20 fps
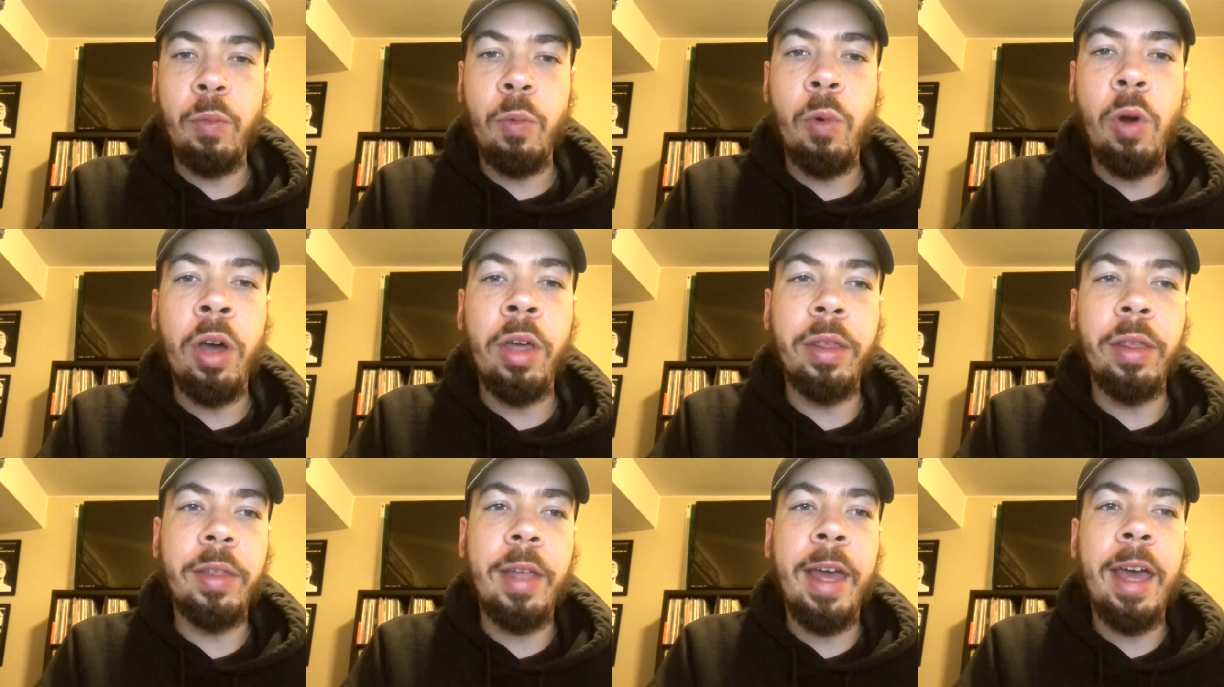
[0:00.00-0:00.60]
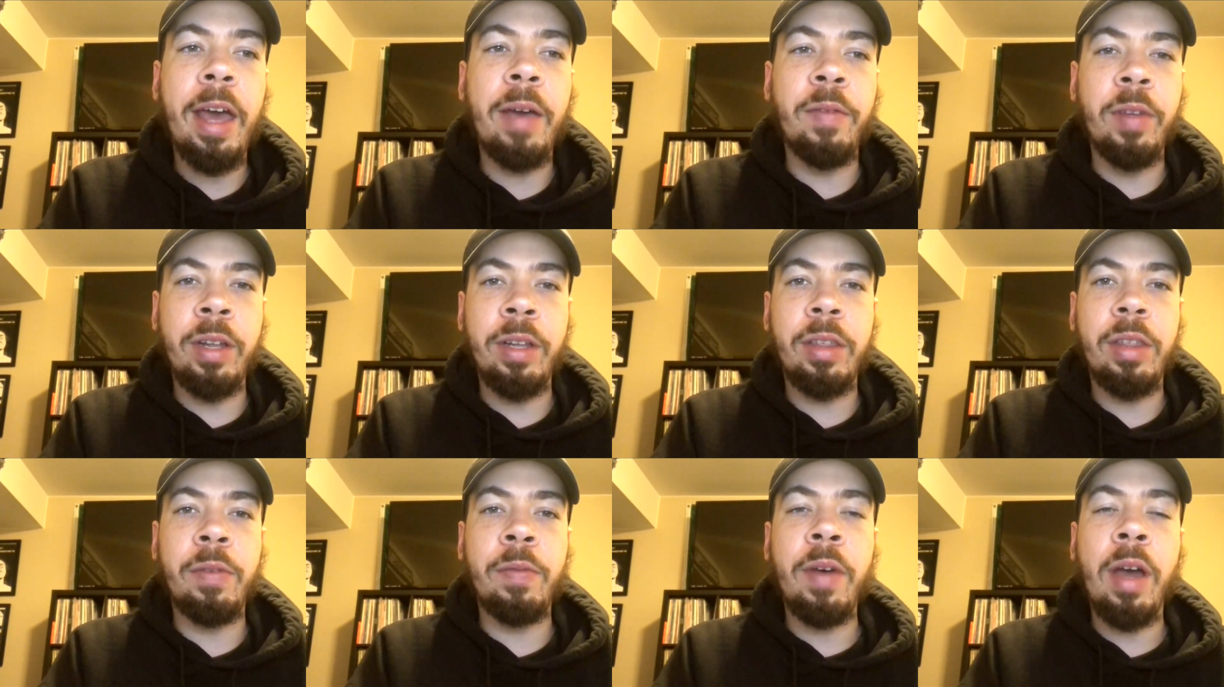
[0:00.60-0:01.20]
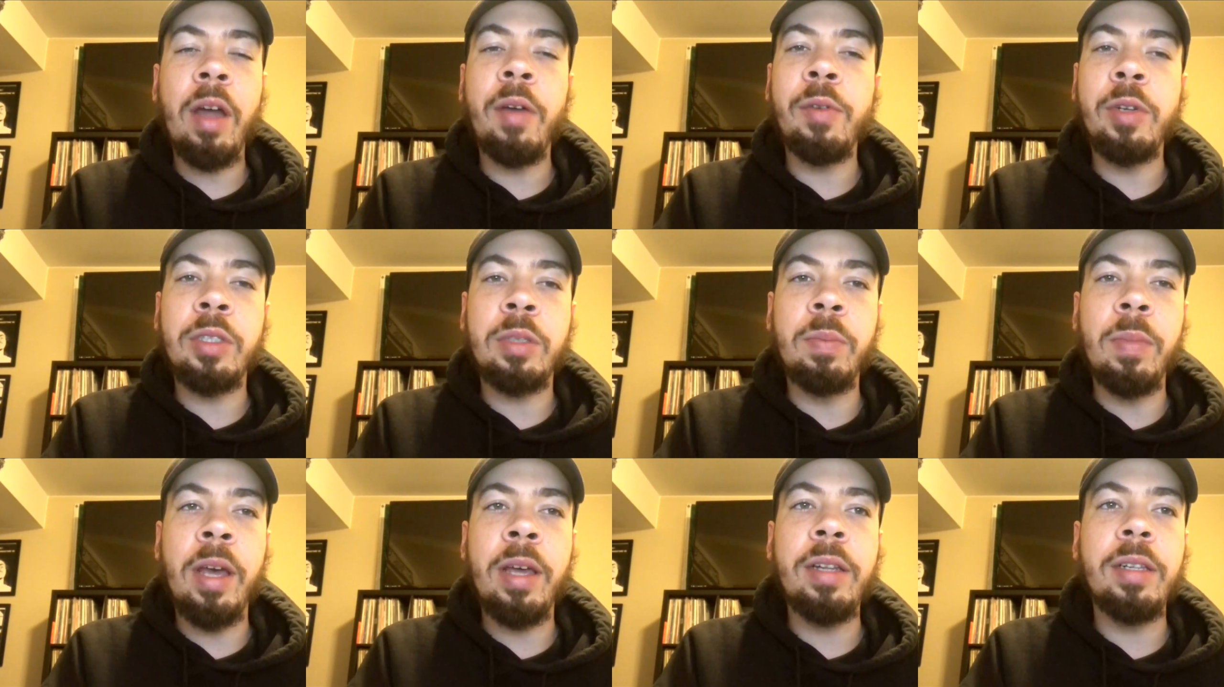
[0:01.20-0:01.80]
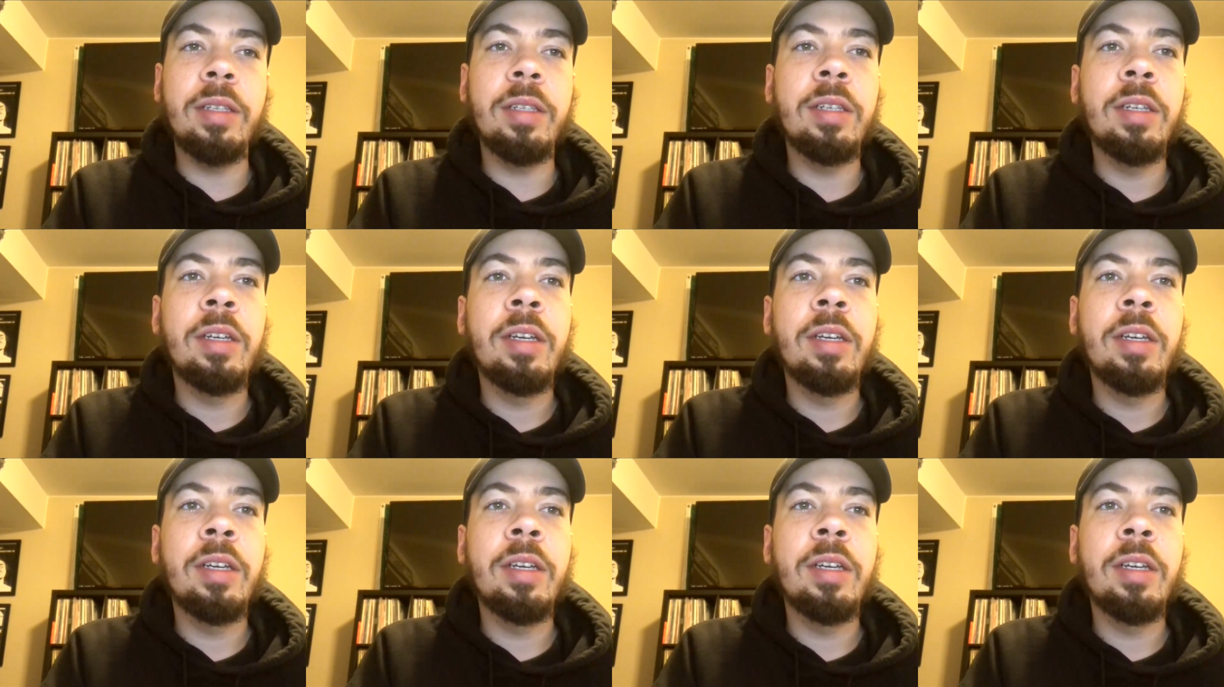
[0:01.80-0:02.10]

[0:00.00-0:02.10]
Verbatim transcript: what having the virus meant,